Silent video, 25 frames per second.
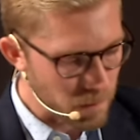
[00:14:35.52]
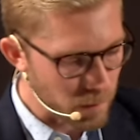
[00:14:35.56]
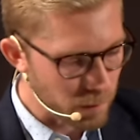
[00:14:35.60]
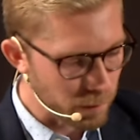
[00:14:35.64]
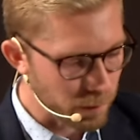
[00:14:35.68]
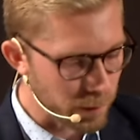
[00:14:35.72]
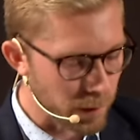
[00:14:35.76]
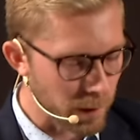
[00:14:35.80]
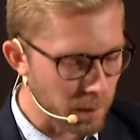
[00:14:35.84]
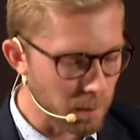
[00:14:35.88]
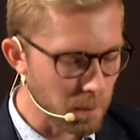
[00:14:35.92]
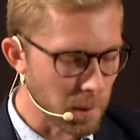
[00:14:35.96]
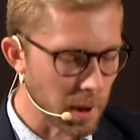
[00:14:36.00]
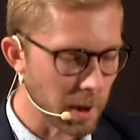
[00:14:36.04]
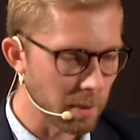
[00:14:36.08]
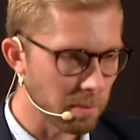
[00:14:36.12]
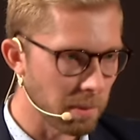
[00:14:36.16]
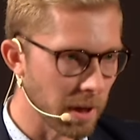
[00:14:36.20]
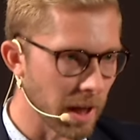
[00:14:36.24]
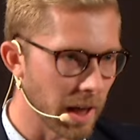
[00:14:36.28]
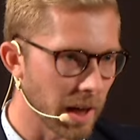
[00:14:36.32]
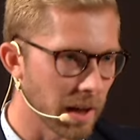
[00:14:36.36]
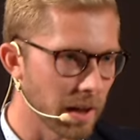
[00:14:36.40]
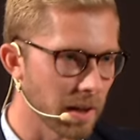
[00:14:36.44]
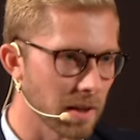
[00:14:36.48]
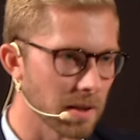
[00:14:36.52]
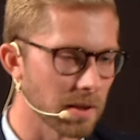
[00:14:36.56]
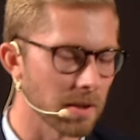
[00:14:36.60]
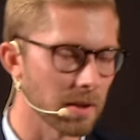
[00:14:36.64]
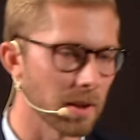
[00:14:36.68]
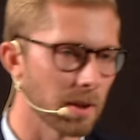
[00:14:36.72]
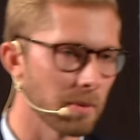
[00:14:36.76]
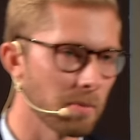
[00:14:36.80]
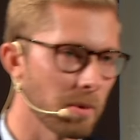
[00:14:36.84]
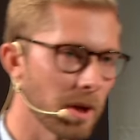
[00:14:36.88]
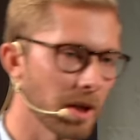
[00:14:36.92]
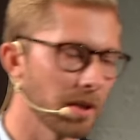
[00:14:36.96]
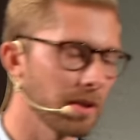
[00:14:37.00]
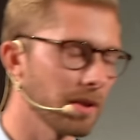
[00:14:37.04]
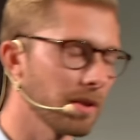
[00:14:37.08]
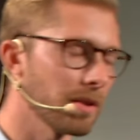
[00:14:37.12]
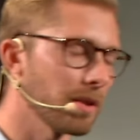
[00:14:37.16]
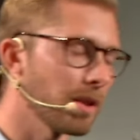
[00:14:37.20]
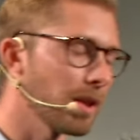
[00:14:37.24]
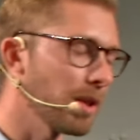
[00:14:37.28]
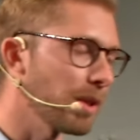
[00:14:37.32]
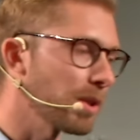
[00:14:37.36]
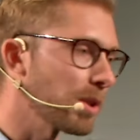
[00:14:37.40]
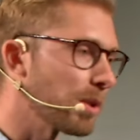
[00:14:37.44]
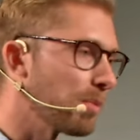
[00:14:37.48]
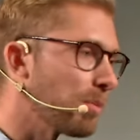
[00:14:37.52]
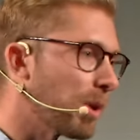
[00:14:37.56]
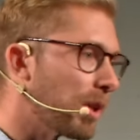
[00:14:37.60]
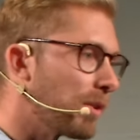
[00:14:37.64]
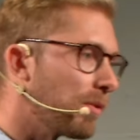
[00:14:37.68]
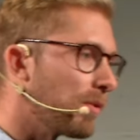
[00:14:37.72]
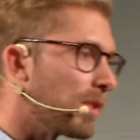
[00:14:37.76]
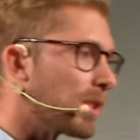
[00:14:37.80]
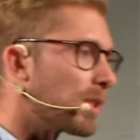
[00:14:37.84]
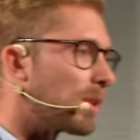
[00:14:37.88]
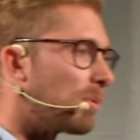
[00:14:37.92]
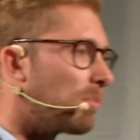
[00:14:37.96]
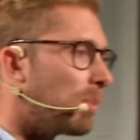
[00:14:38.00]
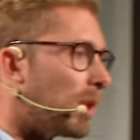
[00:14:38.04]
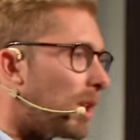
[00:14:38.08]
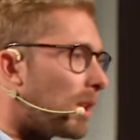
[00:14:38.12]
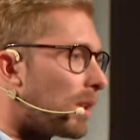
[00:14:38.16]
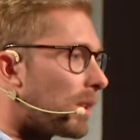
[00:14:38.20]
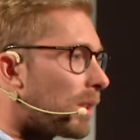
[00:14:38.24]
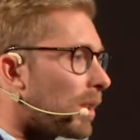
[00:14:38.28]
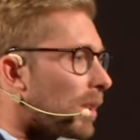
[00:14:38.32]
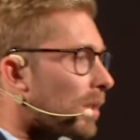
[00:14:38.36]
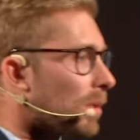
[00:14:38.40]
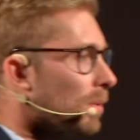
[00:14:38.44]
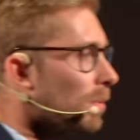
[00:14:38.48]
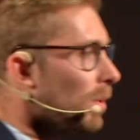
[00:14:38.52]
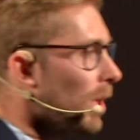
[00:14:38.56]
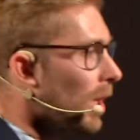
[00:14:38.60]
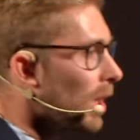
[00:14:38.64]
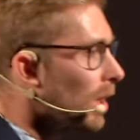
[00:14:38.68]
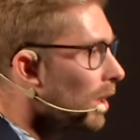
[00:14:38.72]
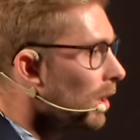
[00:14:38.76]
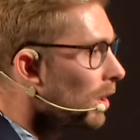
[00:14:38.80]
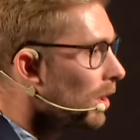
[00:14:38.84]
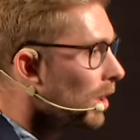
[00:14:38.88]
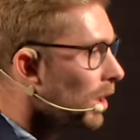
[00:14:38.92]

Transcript: For me, planning is a lot about visibility as well.